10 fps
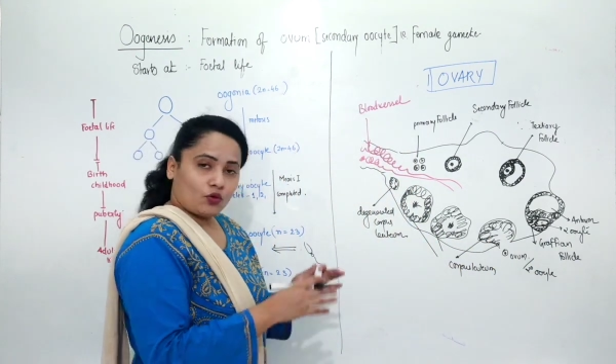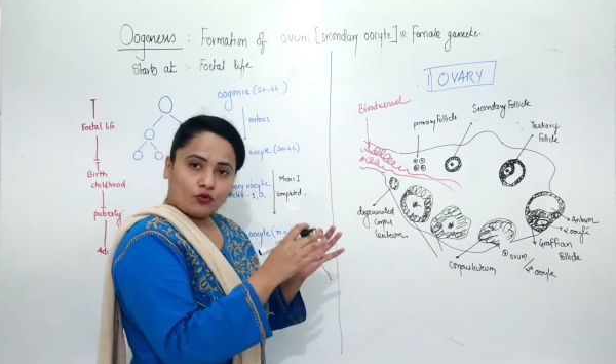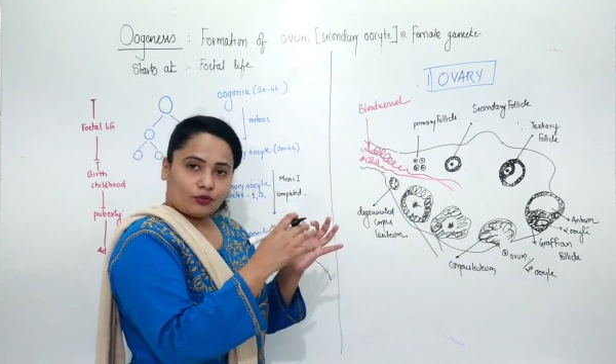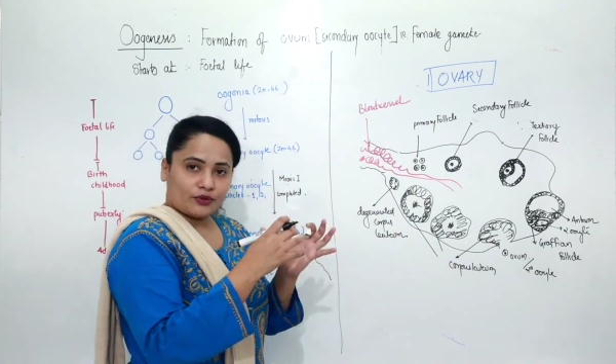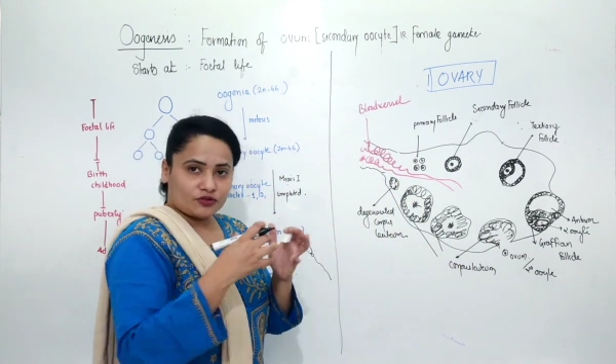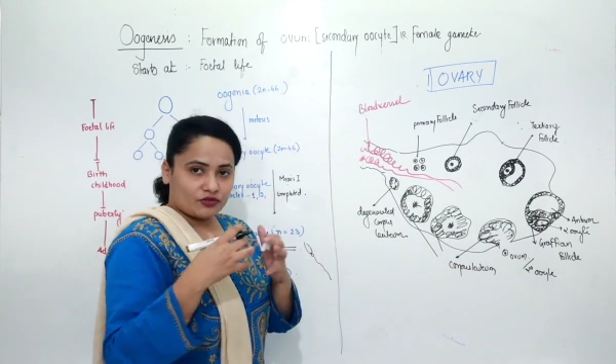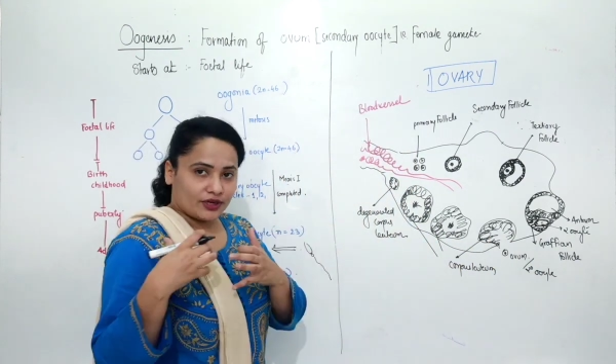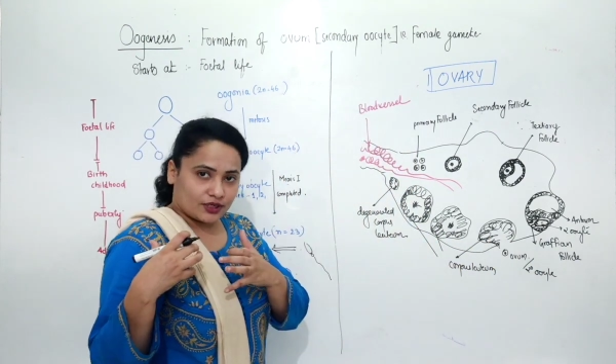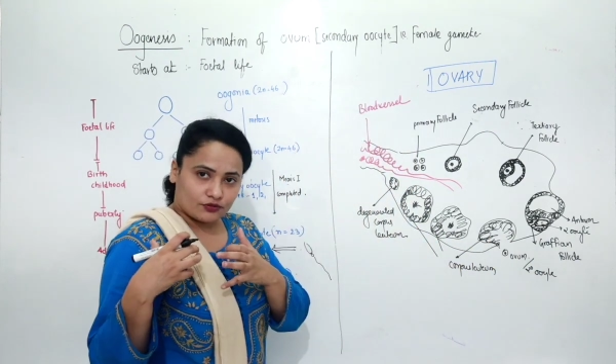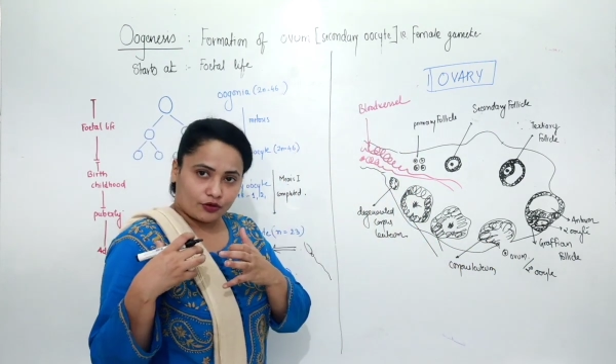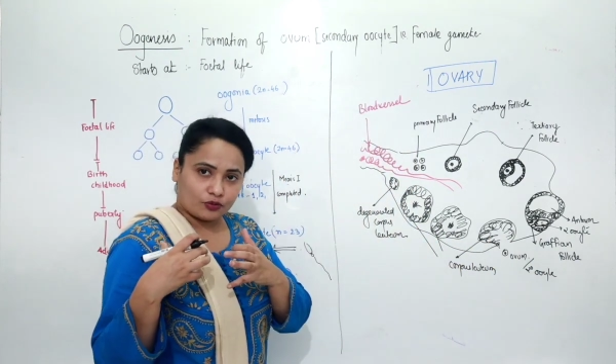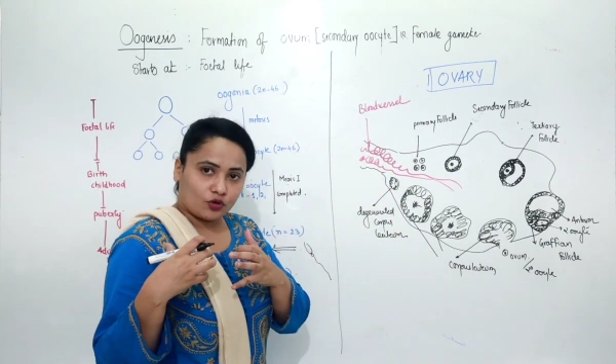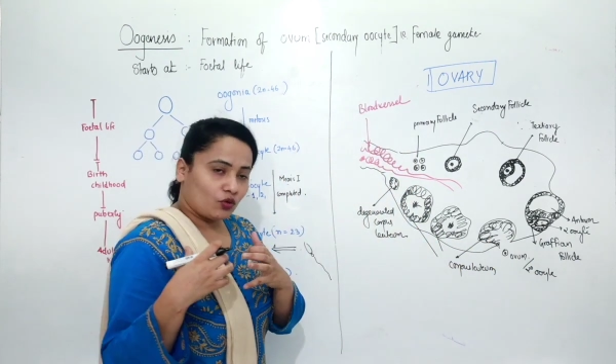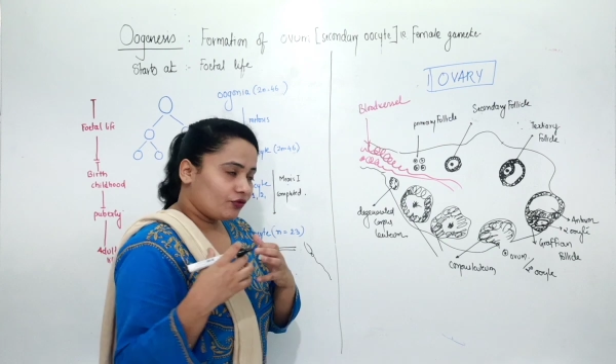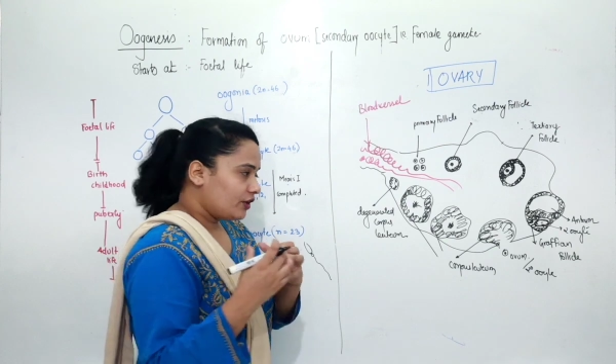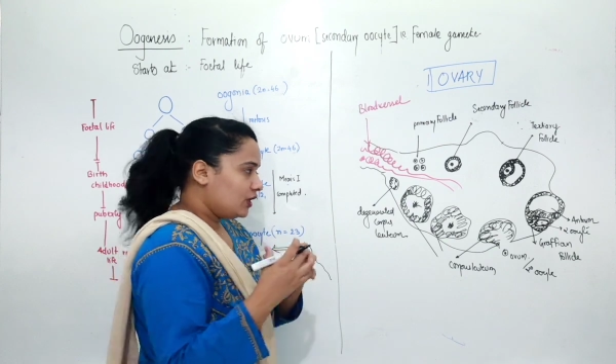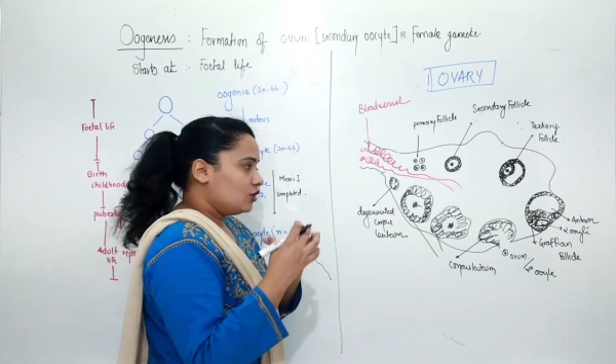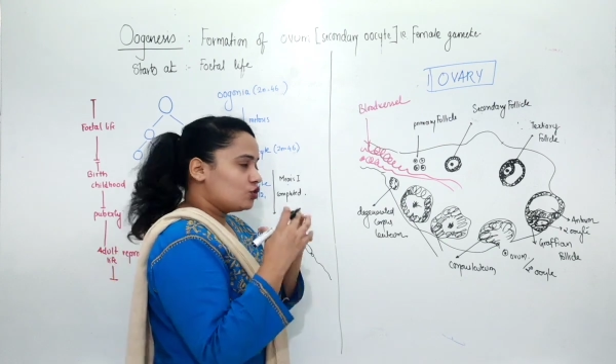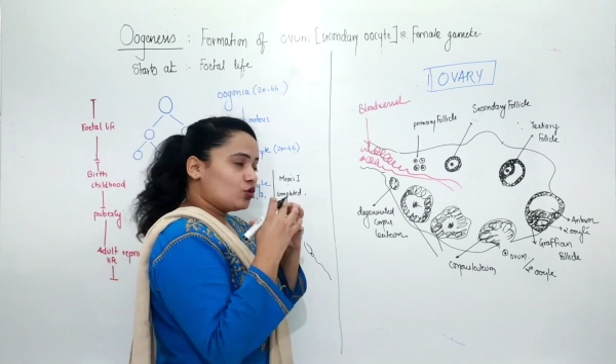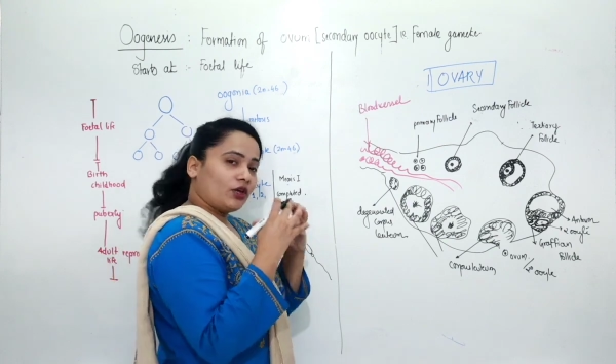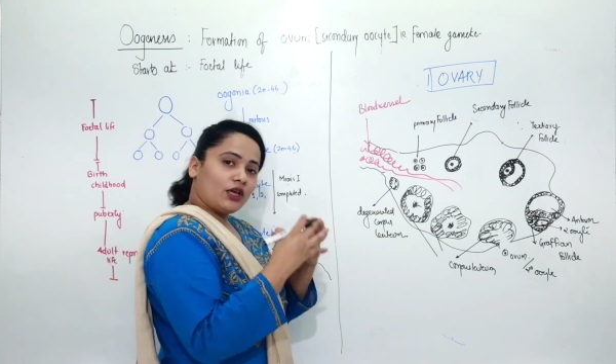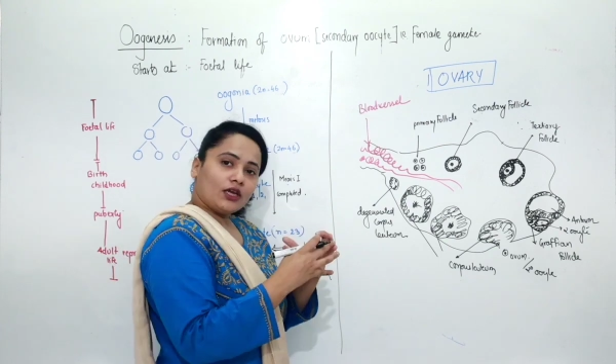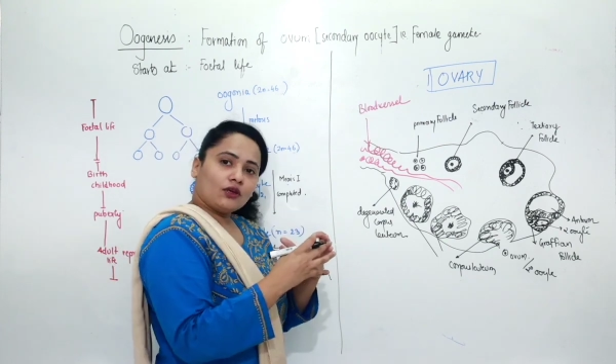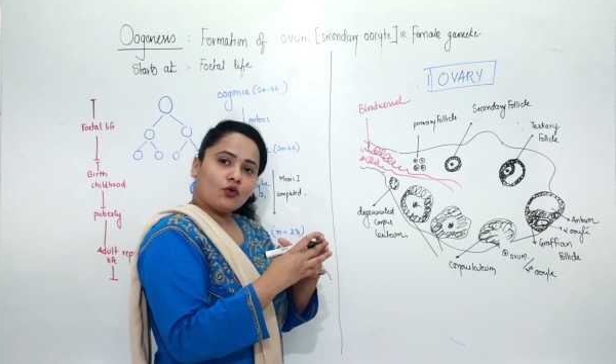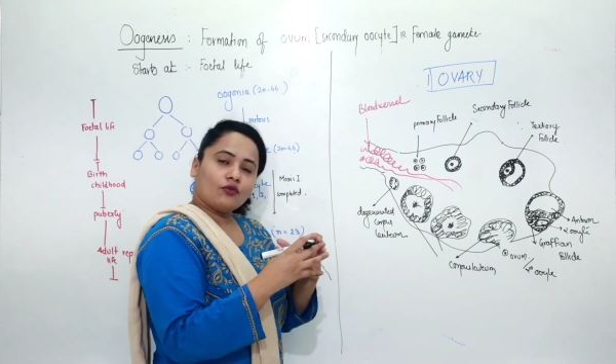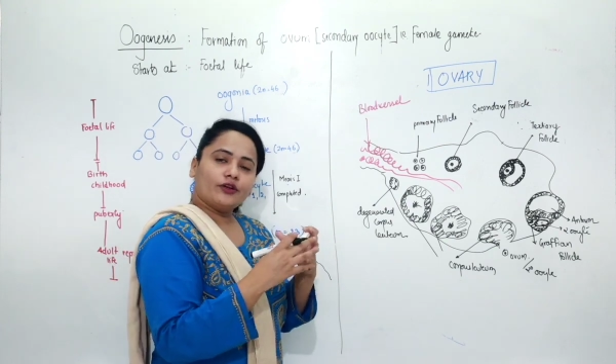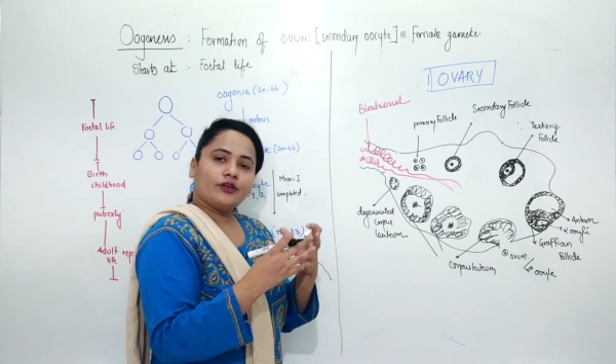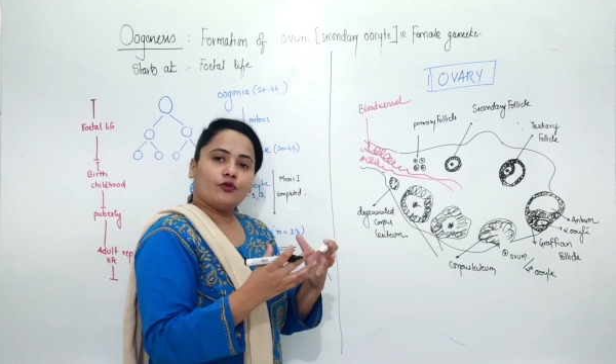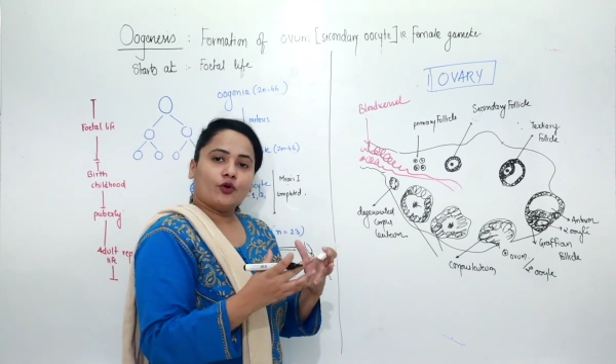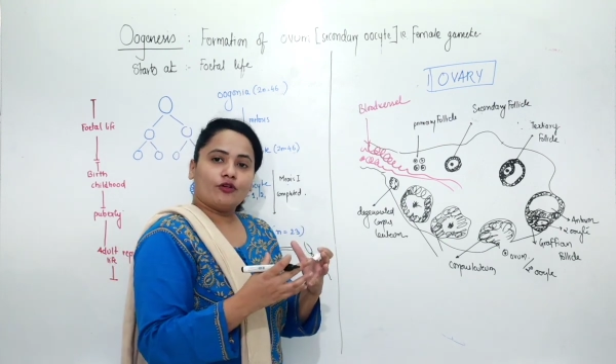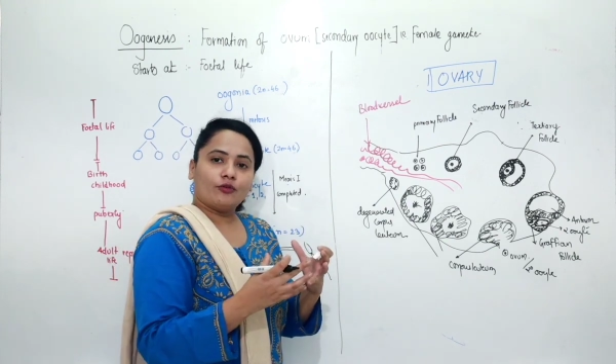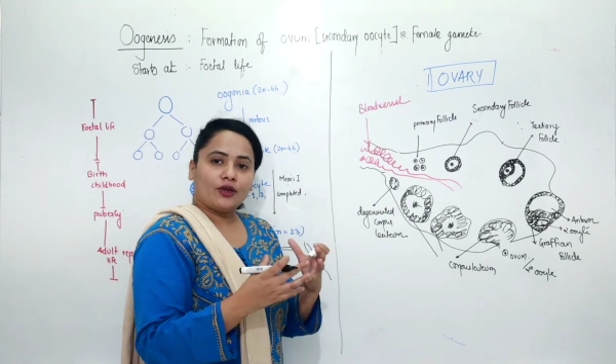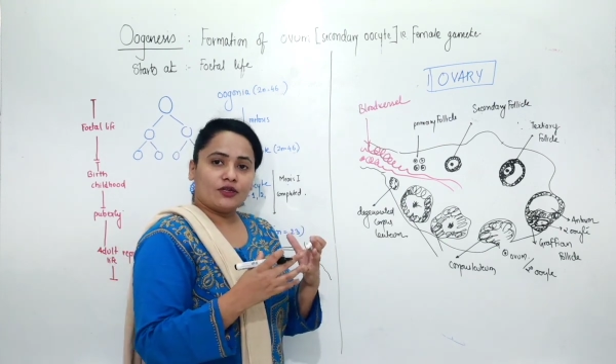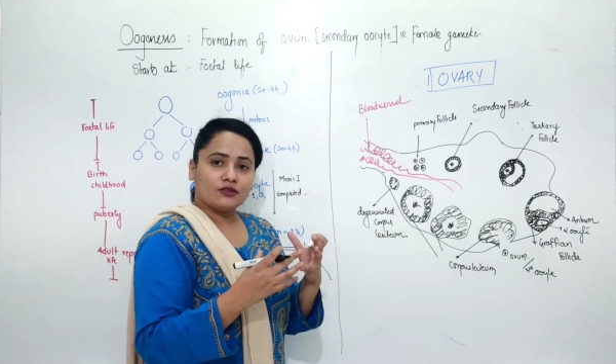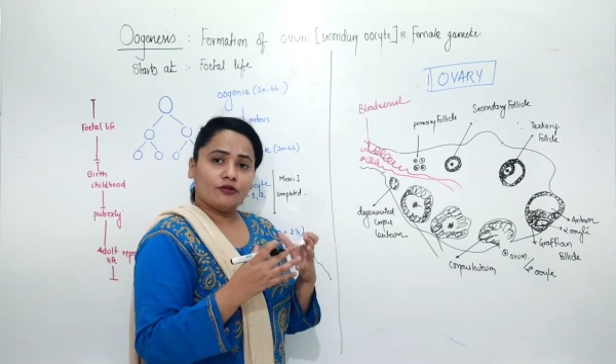Ovum is released from the ovary. So in ovary what remains?